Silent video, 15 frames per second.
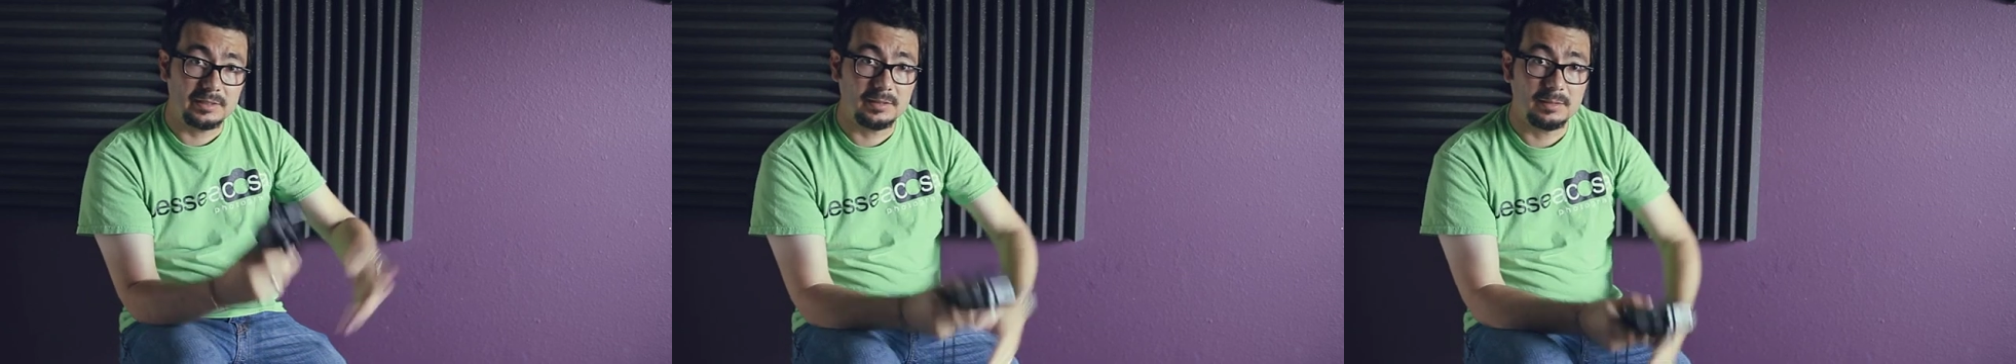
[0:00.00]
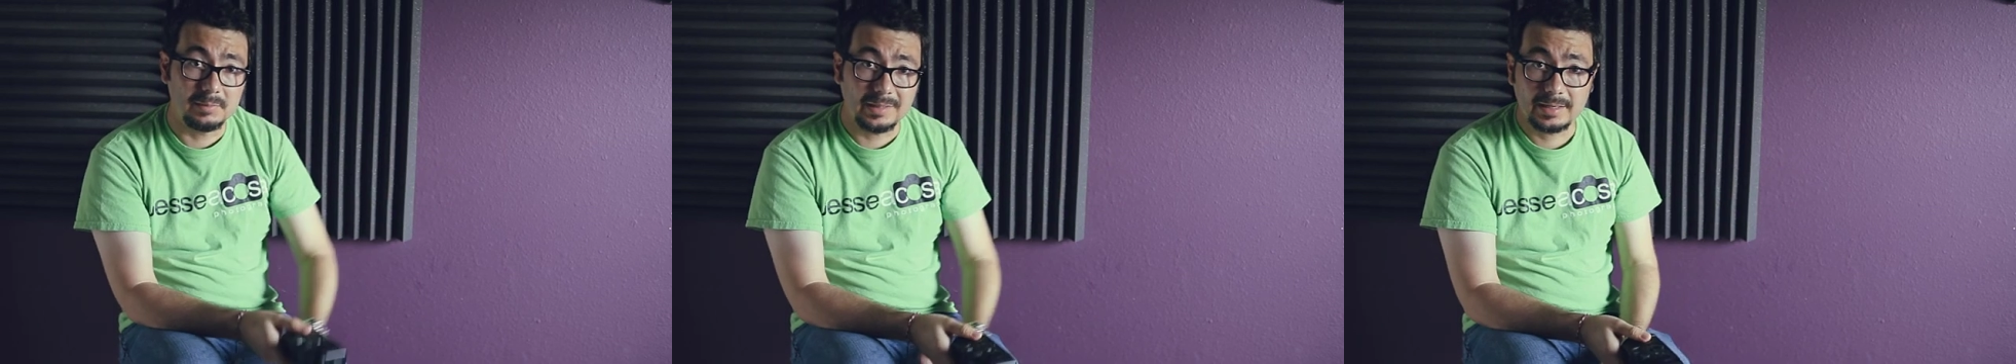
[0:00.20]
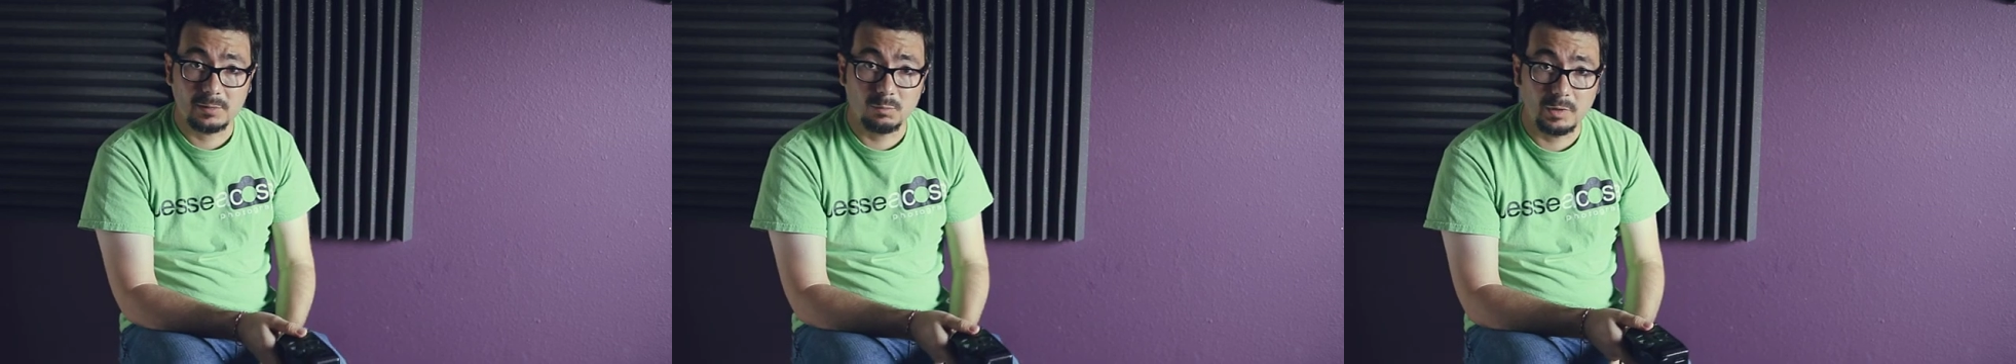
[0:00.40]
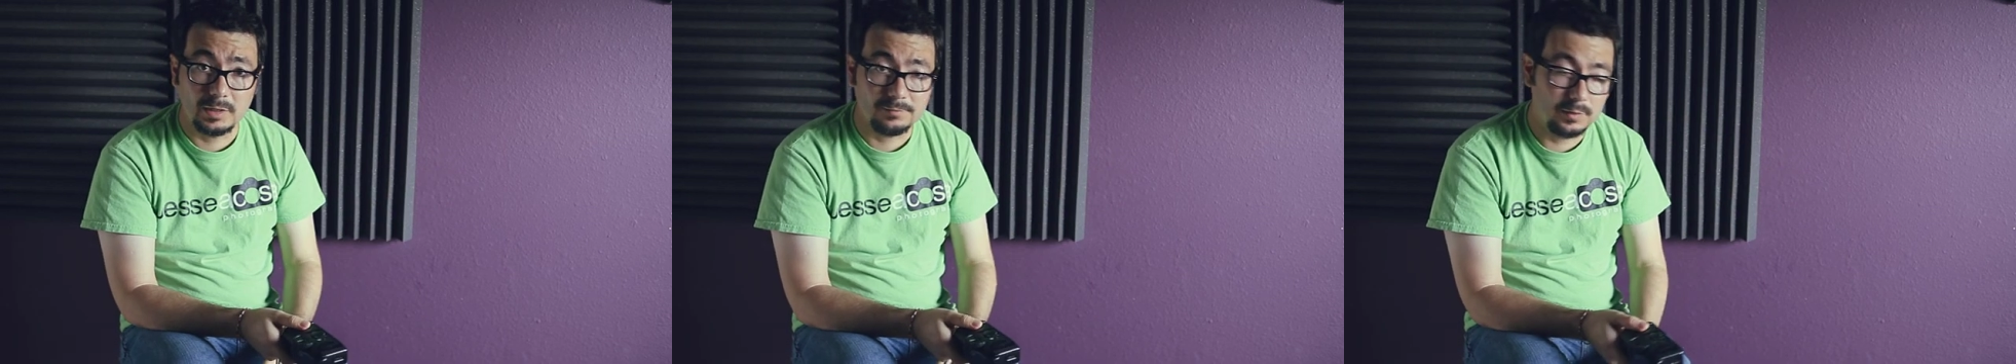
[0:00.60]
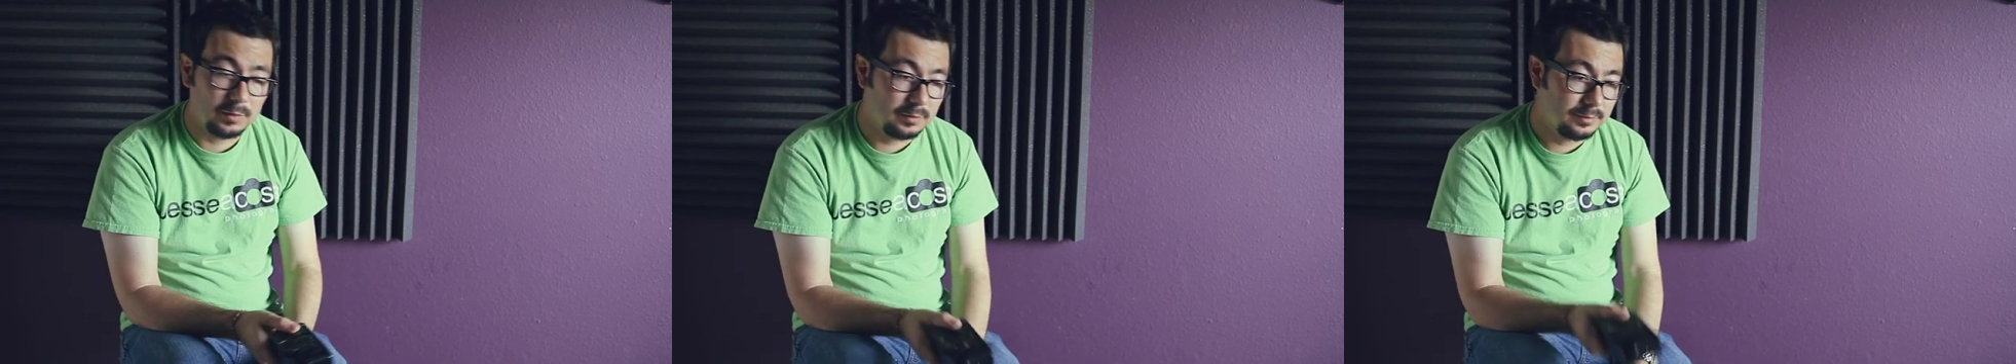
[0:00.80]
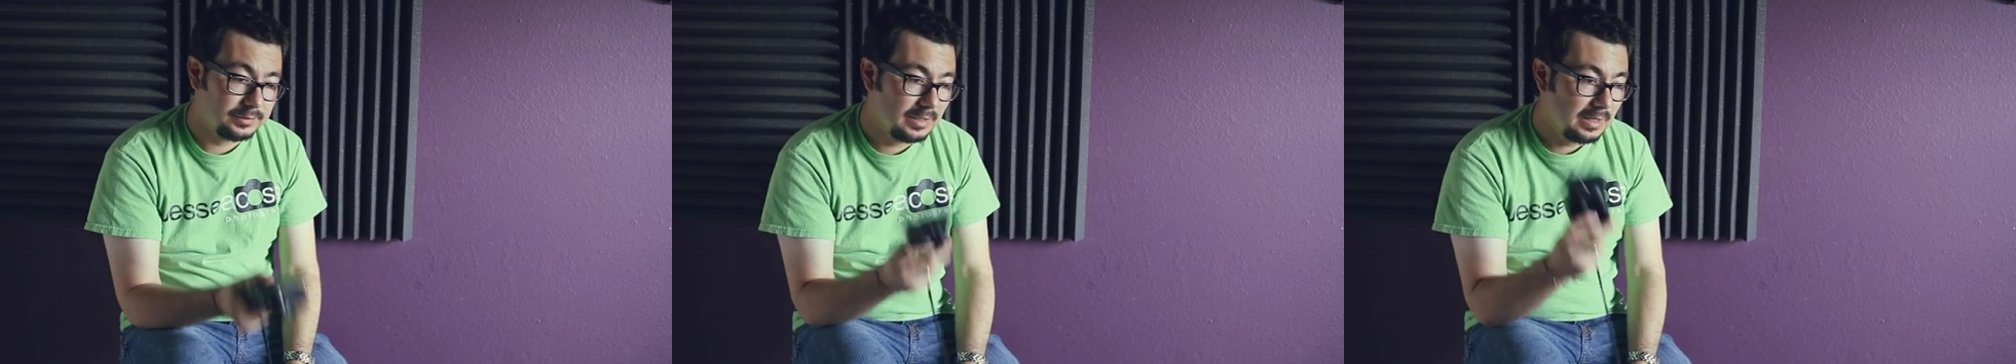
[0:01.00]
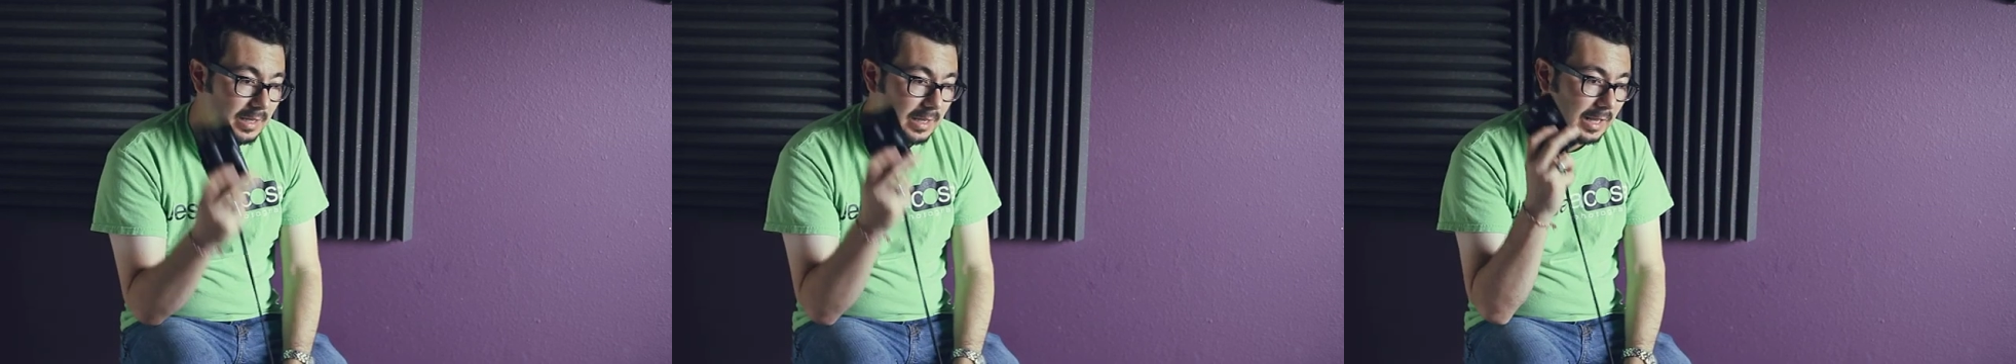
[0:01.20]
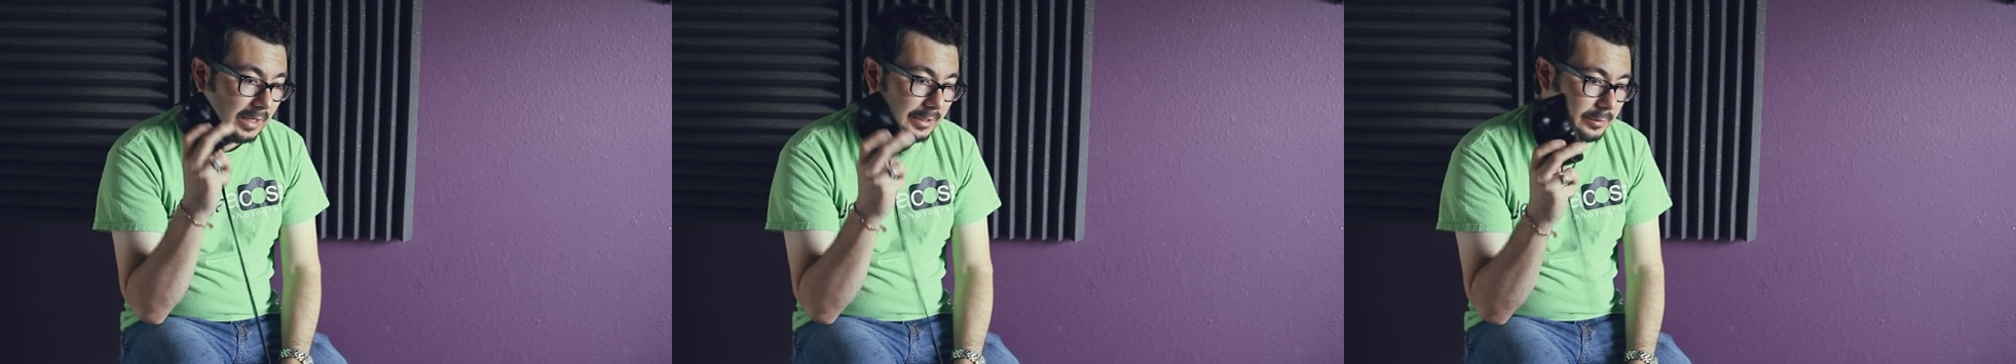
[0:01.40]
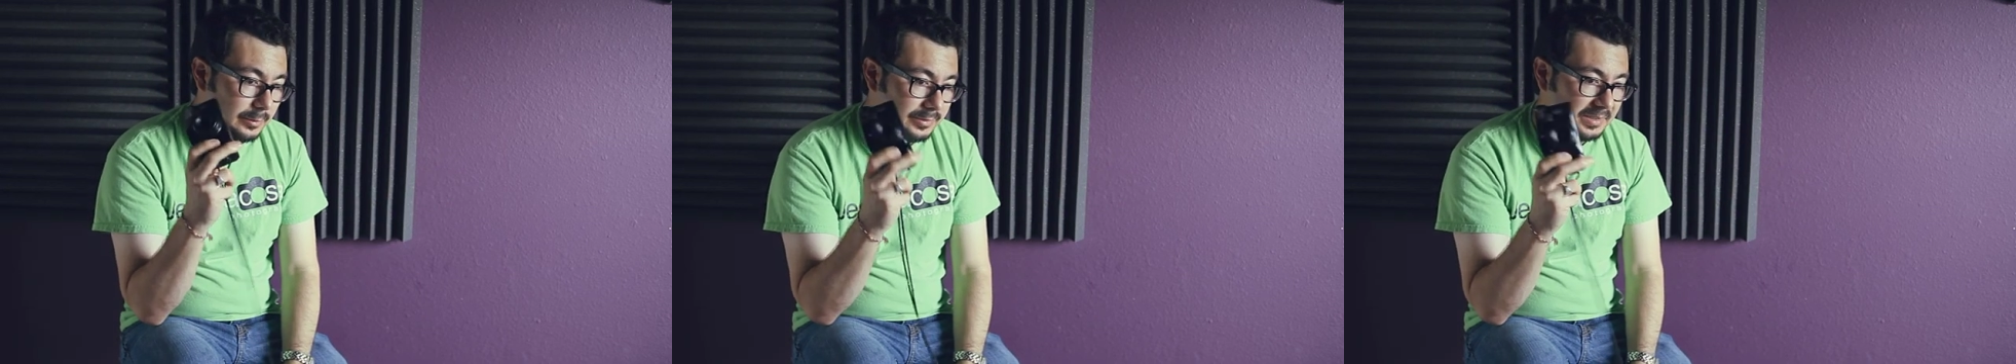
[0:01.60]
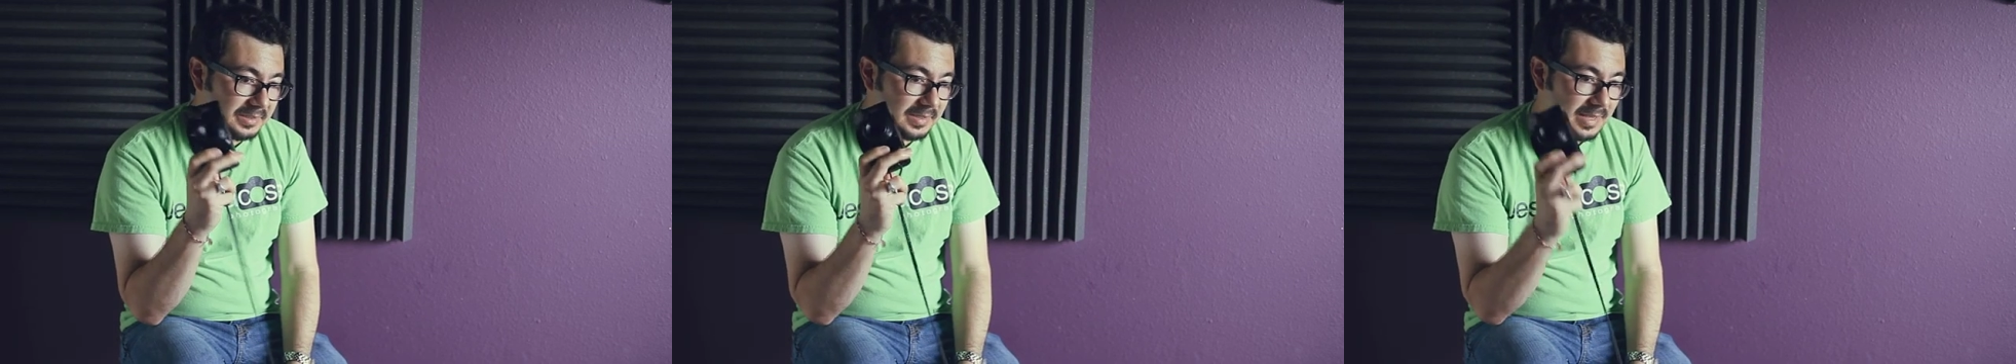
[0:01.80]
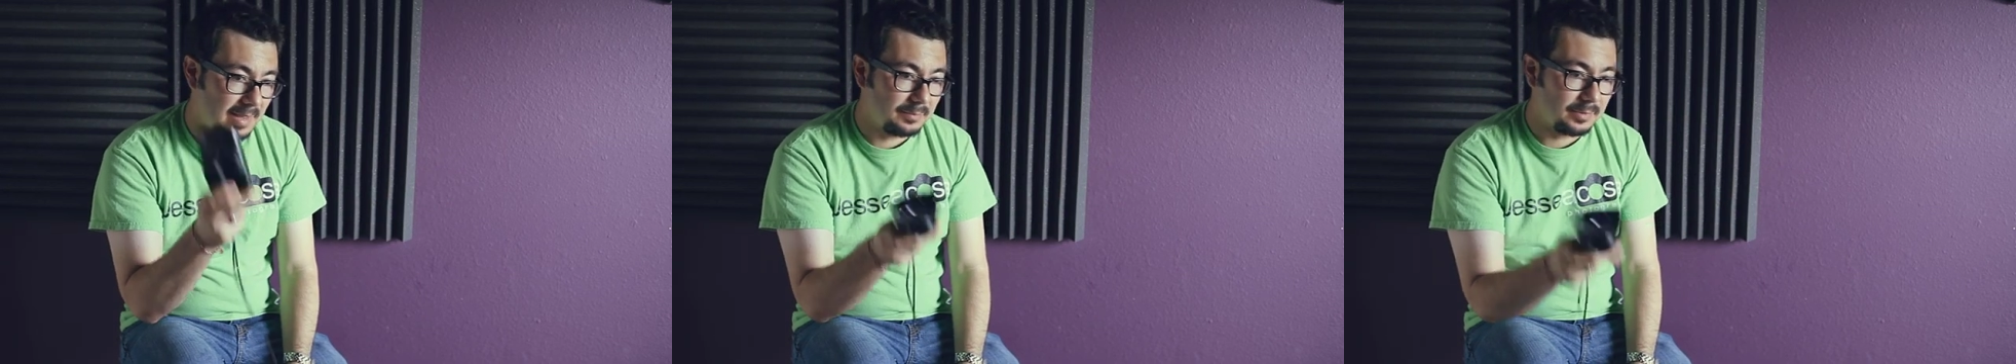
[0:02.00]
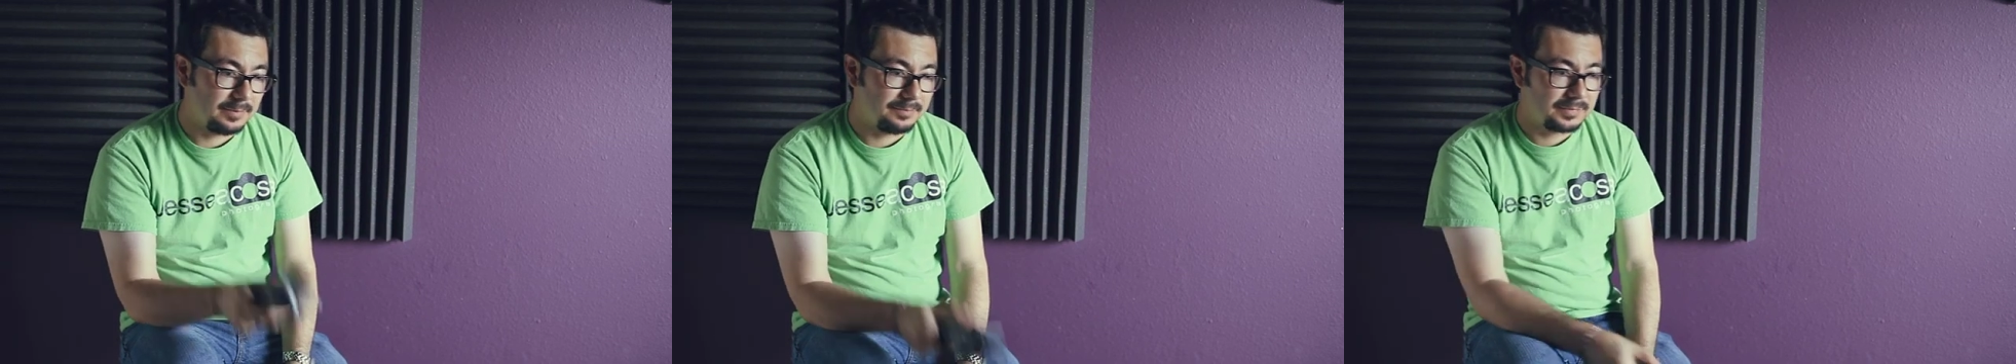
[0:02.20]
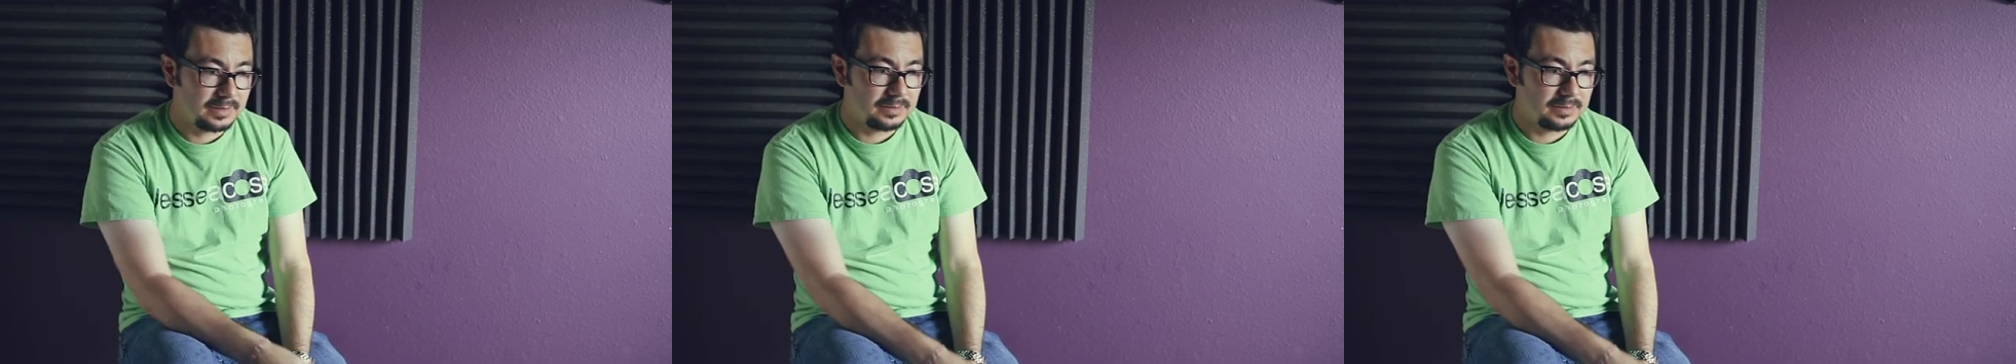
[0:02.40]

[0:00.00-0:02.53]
in the black and white photos, I'll use this camera.